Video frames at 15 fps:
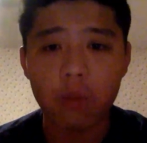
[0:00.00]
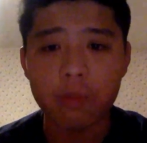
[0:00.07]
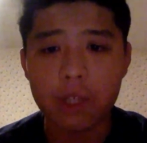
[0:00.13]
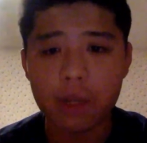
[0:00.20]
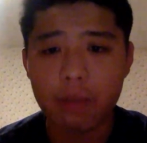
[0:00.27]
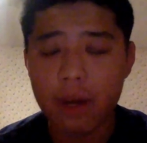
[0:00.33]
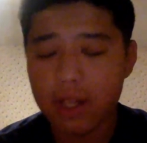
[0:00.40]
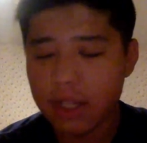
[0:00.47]
them
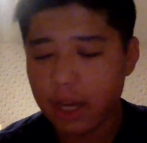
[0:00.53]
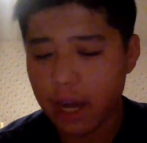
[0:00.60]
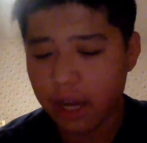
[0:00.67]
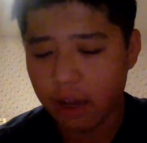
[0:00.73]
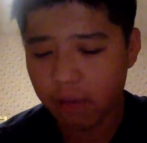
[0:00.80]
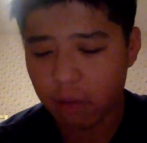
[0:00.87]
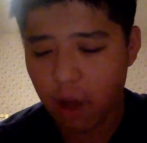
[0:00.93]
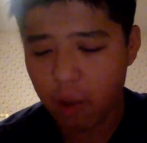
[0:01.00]
teammates. I gotta
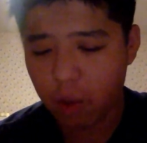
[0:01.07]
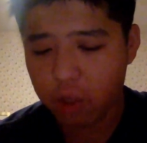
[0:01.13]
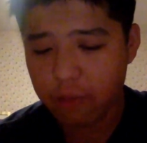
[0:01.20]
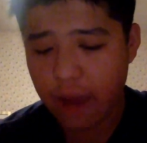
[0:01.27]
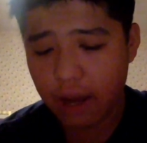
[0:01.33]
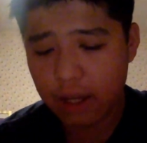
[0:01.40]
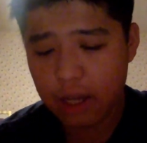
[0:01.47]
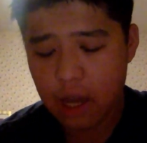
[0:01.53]
give them that
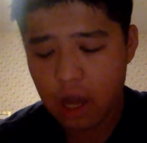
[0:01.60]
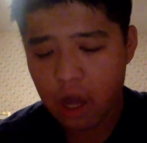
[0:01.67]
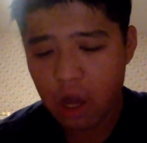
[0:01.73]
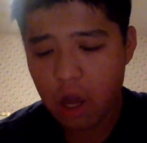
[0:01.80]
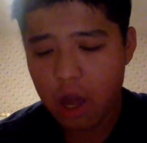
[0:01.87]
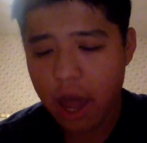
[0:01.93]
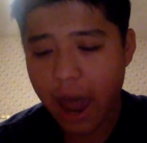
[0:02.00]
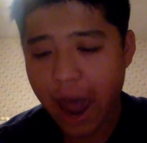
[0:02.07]
respect.
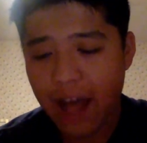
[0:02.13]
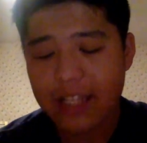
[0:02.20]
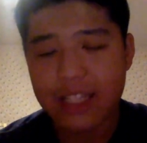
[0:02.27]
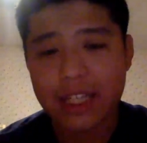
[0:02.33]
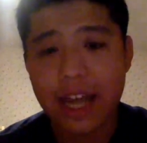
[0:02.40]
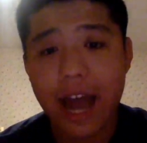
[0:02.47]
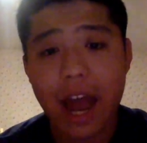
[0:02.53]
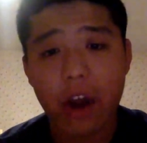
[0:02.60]
Asked the
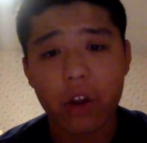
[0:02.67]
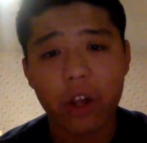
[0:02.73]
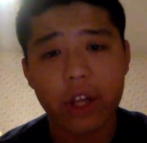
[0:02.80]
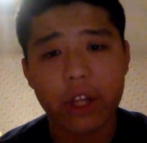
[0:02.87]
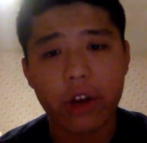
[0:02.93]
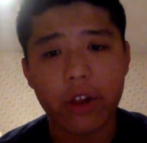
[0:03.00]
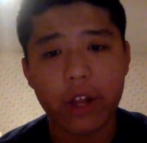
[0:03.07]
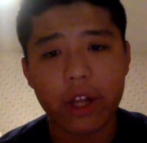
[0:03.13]
guy, or like
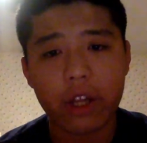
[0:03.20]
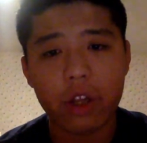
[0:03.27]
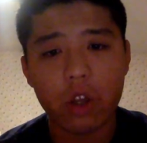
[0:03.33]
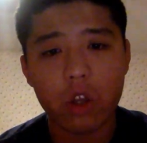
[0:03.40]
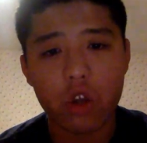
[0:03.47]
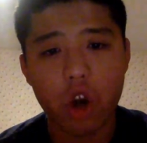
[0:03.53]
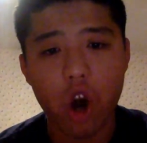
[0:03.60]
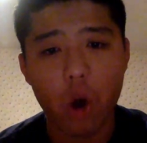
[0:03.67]
they're like,
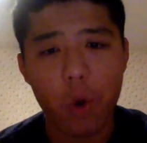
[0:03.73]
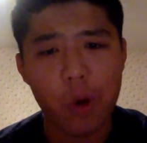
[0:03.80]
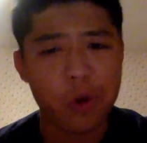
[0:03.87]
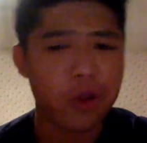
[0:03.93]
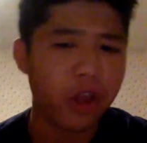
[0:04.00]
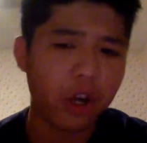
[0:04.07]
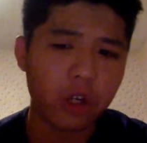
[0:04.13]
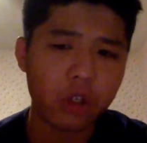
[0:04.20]
you know, the
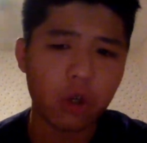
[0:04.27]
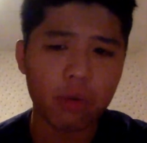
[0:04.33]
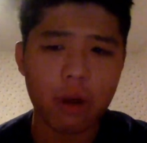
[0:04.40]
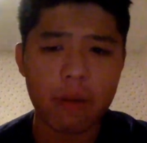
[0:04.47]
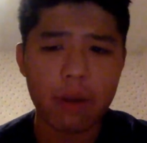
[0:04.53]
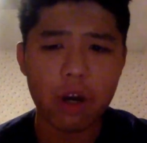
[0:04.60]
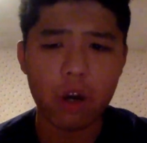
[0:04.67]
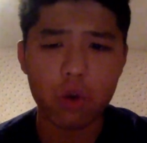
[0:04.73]
thunderstorm
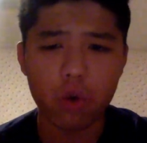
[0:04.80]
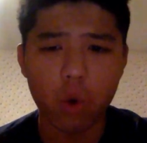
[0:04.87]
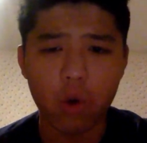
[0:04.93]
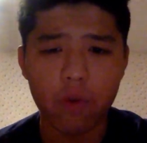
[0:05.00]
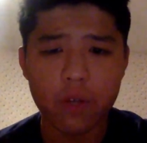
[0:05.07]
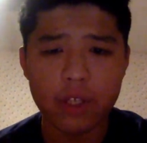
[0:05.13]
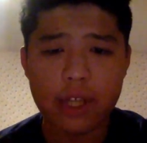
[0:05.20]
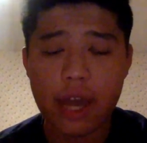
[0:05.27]
coming. Are you cool
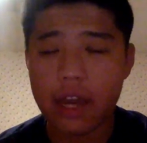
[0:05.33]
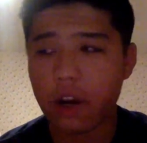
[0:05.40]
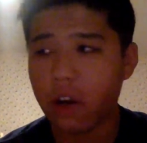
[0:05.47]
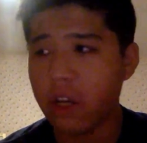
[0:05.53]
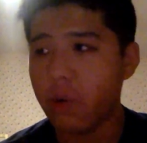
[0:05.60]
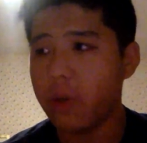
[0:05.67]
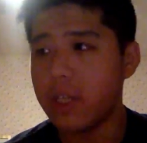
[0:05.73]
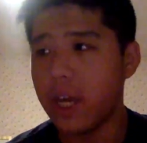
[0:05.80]
if we stay here? And
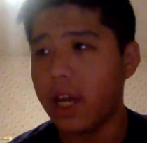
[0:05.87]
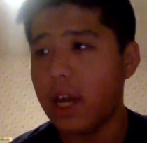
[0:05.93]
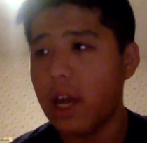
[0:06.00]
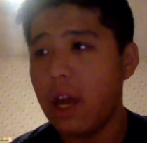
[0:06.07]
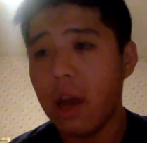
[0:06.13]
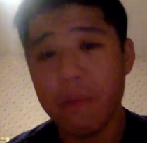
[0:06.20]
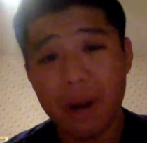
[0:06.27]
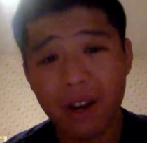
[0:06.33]
he was like,
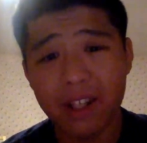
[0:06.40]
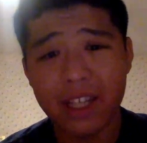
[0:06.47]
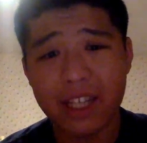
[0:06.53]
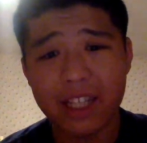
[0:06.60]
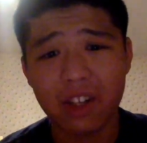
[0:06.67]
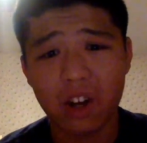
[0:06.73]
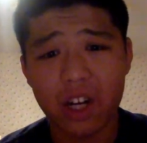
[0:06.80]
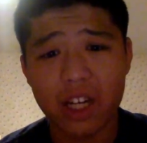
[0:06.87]
apparently he
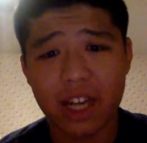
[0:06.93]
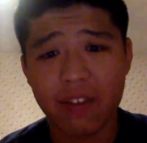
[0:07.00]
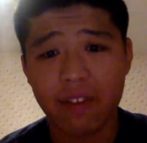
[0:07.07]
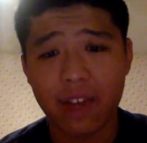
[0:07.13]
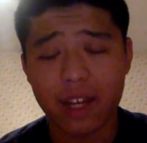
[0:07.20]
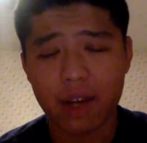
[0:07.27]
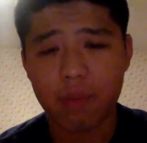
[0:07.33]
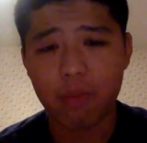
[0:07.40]
started giving
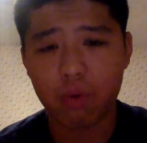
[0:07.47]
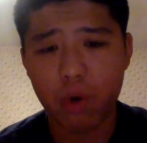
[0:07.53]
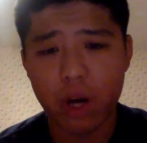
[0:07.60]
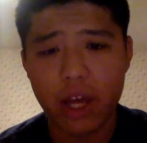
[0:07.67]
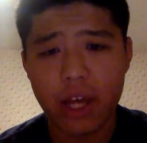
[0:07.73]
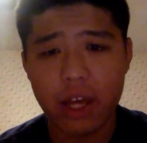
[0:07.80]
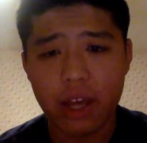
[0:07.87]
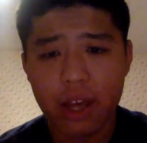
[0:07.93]
like a
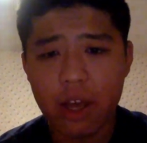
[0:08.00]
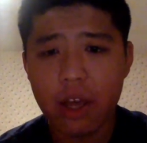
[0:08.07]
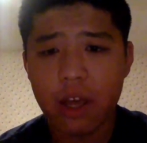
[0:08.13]
pretty